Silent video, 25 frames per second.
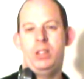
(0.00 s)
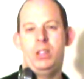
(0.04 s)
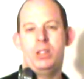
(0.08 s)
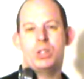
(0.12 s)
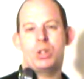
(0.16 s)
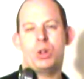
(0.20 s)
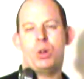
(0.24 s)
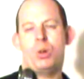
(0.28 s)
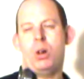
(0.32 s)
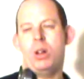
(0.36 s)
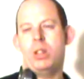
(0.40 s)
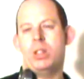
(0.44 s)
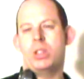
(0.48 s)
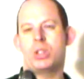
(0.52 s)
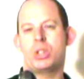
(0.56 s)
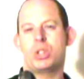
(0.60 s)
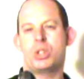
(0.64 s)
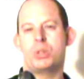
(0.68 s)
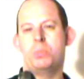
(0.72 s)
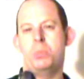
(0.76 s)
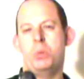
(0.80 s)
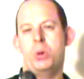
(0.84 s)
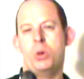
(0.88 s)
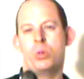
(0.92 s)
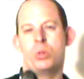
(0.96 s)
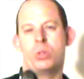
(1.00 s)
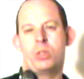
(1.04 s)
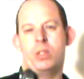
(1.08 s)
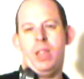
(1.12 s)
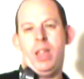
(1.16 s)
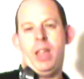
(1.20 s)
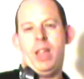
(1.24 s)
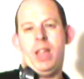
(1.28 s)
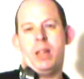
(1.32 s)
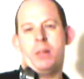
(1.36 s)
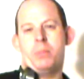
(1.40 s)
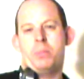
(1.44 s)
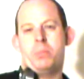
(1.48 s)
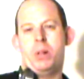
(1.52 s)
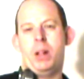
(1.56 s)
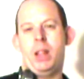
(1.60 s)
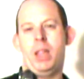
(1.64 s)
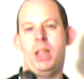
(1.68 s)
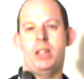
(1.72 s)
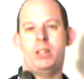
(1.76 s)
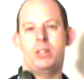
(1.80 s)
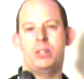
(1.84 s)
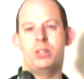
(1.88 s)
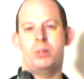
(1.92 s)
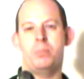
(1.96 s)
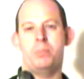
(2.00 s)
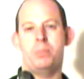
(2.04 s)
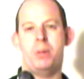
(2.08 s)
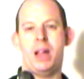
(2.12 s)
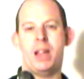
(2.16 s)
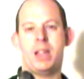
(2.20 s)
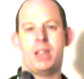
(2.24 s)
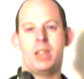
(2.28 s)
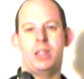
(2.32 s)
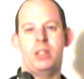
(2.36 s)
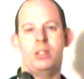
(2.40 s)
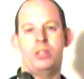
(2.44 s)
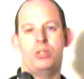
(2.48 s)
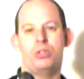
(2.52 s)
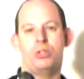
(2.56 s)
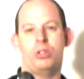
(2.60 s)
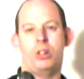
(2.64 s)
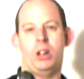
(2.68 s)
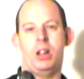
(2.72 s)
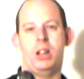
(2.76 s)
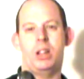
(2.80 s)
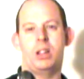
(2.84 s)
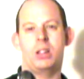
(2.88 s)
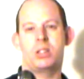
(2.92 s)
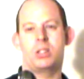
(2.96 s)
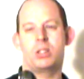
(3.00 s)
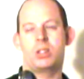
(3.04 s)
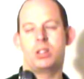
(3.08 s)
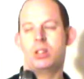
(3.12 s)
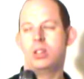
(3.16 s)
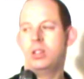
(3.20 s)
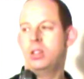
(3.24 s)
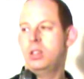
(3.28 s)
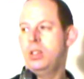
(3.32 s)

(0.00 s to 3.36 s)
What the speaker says: it's quite a small thing playing to backing tracks.